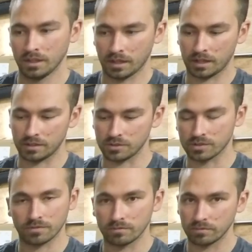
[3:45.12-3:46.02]
and it
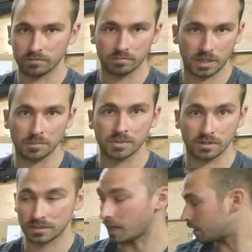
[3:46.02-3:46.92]
just keeps,
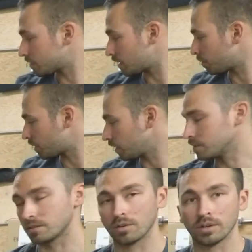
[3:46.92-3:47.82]
it's kind of the same thing
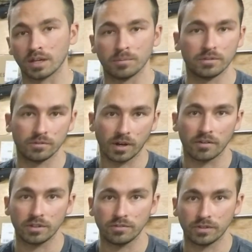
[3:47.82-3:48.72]
as the OEM,
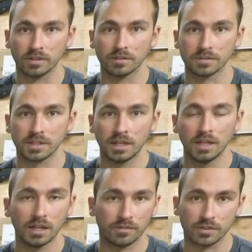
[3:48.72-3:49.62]
gravity fills
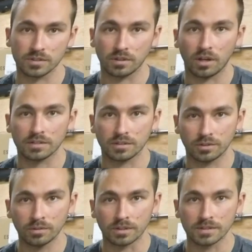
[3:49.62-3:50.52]
if there's a loss of
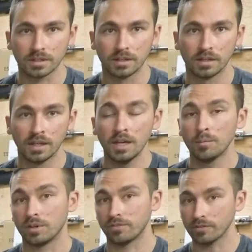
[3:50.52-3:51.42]
coolant.
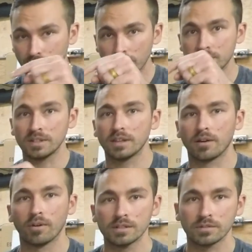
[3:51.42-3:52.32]
But if it flows into
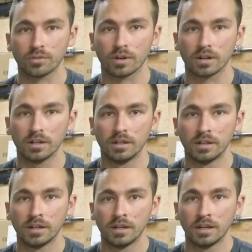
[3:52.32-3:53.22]
that reservoir,
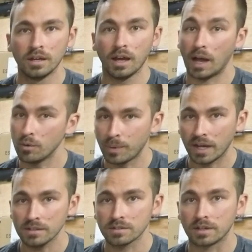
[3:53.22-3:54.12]
I would
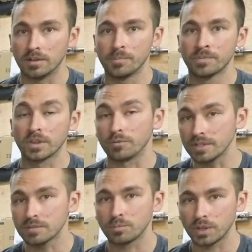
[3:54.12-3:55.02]
pass on it. The
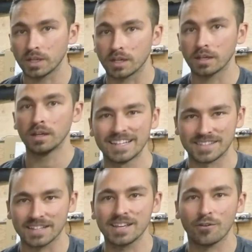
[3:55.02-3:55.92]
reason being is
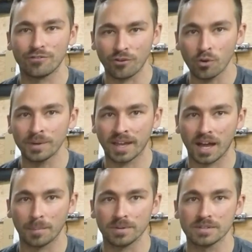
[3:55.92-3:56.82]
that's how foaming
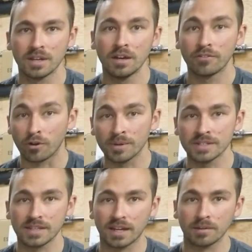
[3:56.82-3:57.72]
happens. Foaming
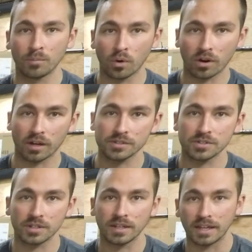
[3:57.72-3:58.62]
is adding more
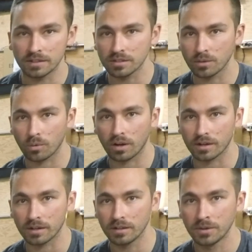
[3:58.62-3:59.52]
oxygen into the
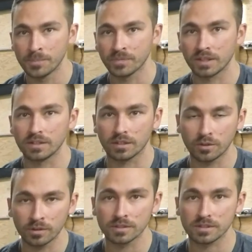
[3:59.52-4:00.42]
water, into the
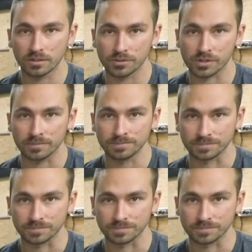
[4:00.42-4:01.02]
coolant solution,